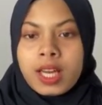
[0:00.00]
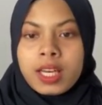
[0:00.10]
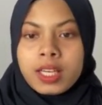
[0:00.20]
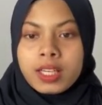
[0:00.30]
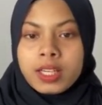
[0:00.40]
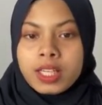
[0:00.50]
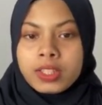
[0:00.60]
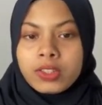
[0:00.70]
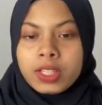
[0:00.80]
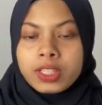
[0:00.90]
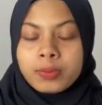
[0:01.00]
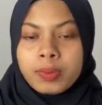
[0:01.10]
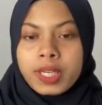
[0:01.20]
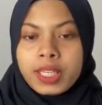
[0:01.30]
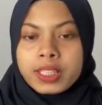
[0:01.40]
The grade 3
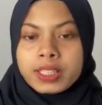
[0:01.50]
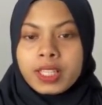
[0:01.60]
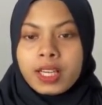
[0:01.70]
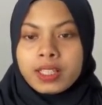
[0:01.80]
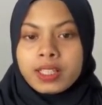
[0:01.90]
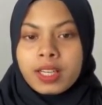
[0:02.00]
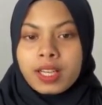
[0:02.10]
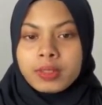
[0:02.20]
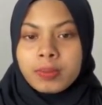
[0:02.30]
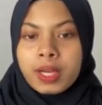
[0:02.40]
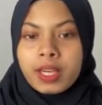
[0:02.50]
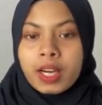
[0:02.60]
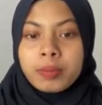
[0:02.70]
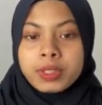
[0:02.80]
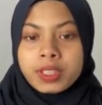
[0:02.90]
sprain is characterized by
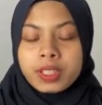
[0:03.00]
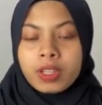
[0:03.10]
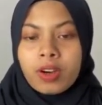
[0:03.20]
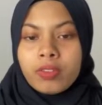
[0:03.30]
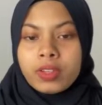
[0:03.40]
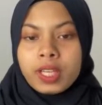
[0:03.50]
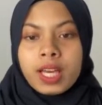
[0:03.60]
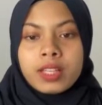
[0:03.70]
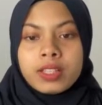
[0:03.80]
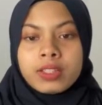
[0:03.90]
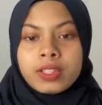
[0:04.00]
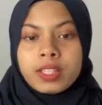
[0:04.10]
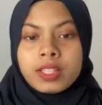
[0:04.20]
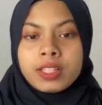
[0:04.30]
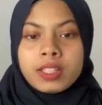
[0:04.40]
rupture of the
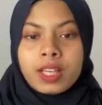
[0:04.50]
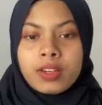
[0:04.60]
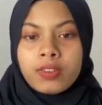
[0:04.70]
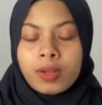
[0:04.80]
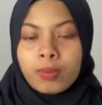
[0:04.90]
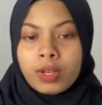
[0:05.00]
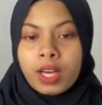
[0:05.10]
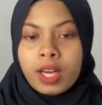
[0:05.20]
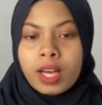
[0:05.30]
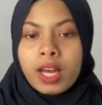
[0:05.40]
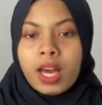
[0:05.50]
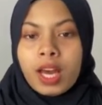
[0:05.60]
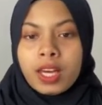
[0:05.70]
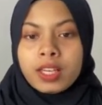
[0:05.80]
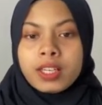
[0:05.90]
anterior talofibular
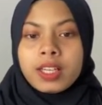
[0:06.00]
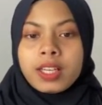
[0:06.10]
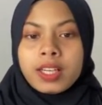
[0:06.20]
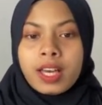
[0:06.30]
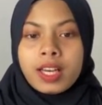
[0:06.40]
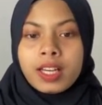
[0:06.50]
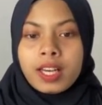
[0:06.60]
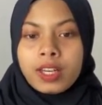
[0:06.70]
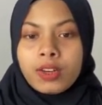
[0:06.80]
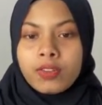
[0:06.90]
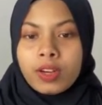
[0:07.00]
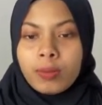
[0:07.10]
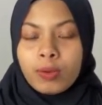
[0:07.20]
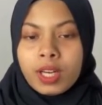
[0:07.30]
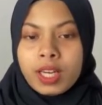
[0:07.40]
and
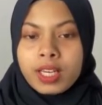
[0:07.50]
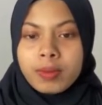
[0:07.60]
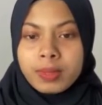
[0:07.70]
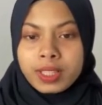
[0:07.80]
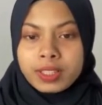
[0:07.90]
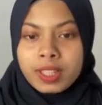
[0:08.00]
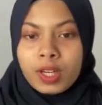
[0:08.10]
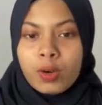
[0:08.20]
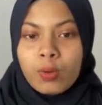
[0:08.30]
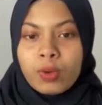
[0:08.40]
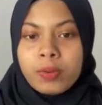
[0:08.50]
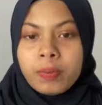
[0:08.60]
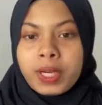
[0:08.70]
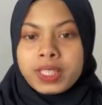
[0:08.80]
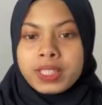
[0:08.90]
calcaneofibular ligaments, with
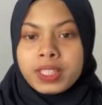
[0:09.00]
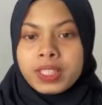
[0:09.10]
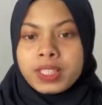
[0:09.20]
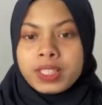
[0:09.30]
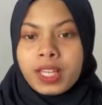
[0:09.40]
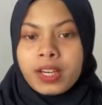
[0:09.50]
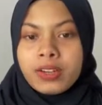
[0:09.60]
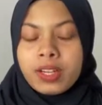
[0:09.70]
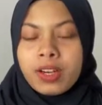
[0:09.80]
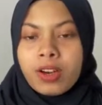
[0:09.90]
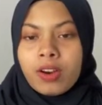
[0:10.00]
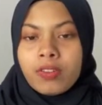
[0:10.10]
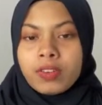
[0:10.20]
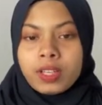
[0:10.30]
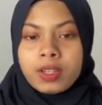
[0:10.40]
partial tearing
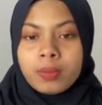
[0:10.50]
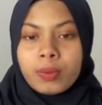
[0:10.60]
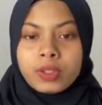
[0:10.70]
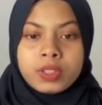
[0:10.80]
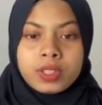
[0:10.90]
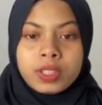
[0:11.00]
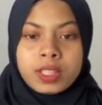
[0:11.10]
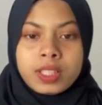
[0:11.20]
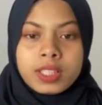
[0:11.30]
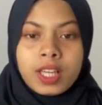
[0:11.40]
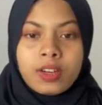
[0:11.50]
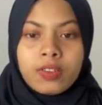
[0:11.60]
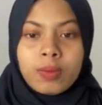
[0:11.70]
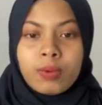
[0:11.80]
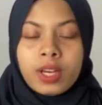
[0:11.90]
of the posterior
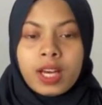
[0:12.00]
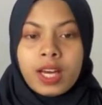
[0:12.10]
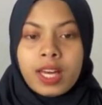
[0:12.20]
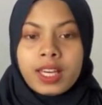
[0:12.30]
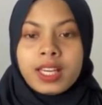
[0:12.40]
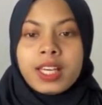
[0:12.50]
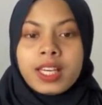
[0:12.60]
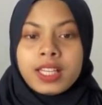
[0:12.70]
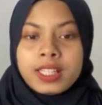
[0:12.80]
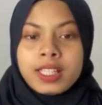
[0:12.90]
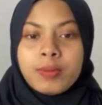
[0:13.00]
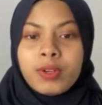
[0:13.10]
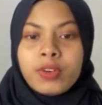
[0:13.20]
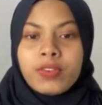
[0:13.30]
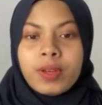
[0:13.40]
talofibular and
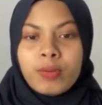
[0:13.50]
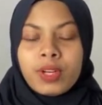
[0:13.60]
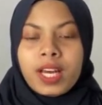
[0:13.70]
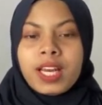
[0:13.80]
tibiofibular